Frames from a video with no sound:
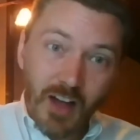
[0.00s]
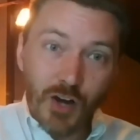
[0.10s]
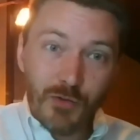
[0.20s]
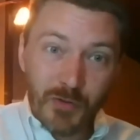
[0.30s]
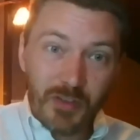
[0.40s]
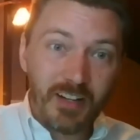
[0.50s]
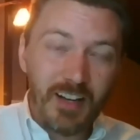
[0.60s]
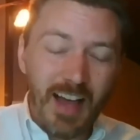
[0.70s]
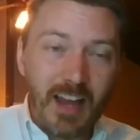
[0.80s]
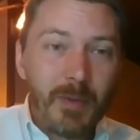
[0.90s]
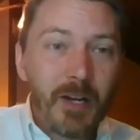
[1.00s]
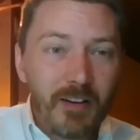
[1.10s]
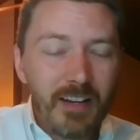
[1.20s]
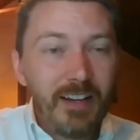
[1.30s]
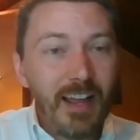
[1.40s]
over the decline
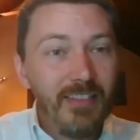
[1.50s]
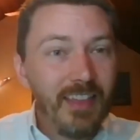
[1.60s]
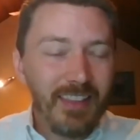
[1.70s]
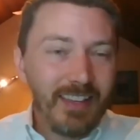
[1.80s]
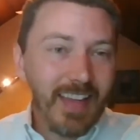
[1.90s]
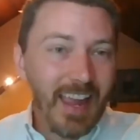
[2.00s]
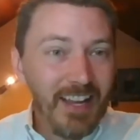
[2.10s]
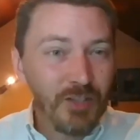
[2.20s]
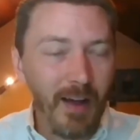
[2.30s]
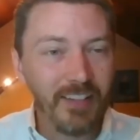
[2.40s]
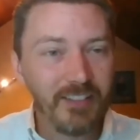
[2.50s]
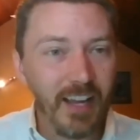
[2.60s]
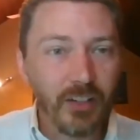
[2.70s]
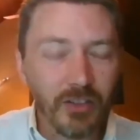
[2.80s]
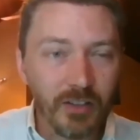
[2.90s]
period and then the gains by
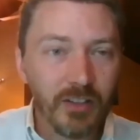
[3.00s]
sector